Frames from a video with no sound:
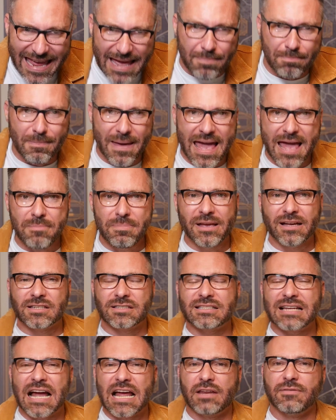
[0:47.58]
it may be a
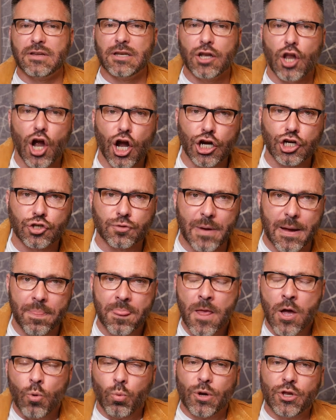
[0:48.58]
sign of
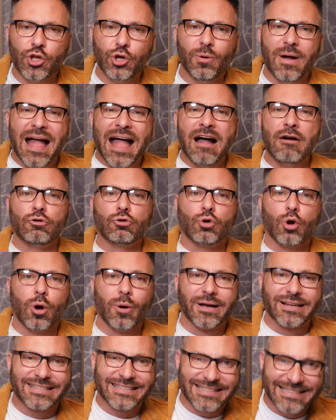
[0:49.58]
enlargement. When you
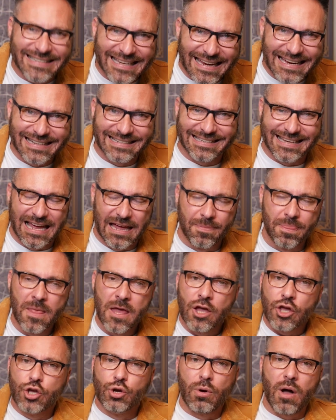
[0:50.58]
outgrow a season,
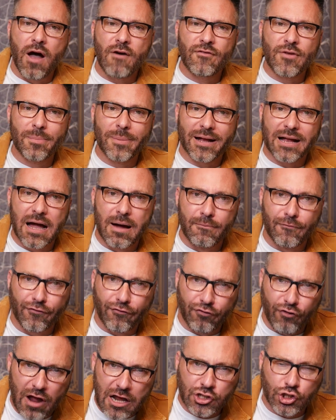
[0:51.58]
you often become
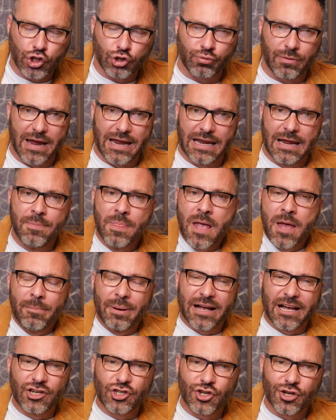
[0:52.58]
frustrated
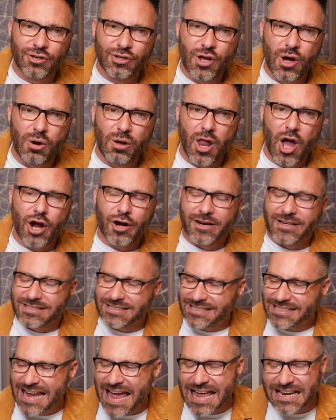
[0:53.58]
because you're no longer
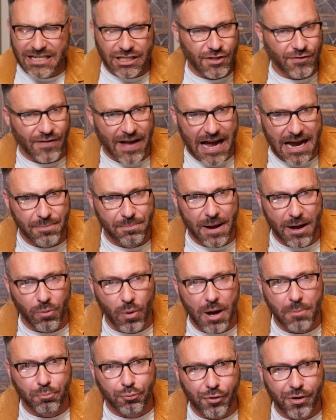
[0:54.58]
satisfied by
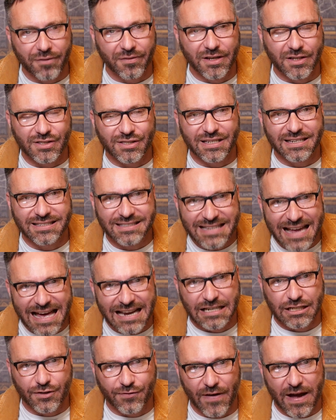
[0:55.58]
what previously
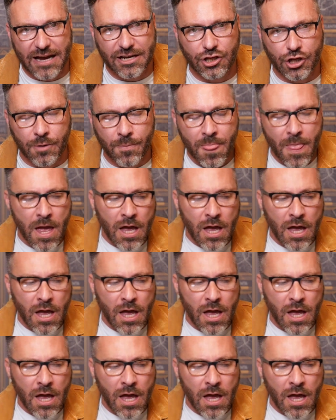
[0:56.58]
satisfied you.